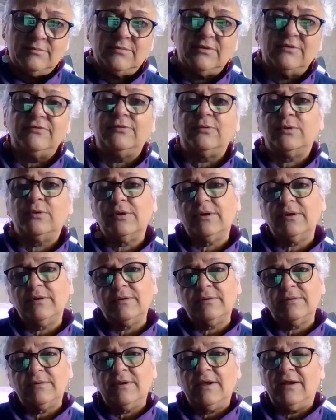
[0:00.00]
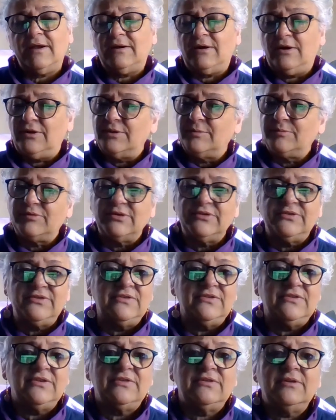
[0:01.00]
before all the
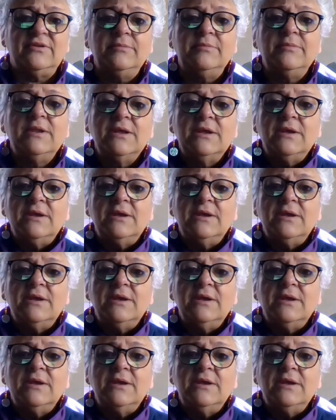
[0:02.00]
prison system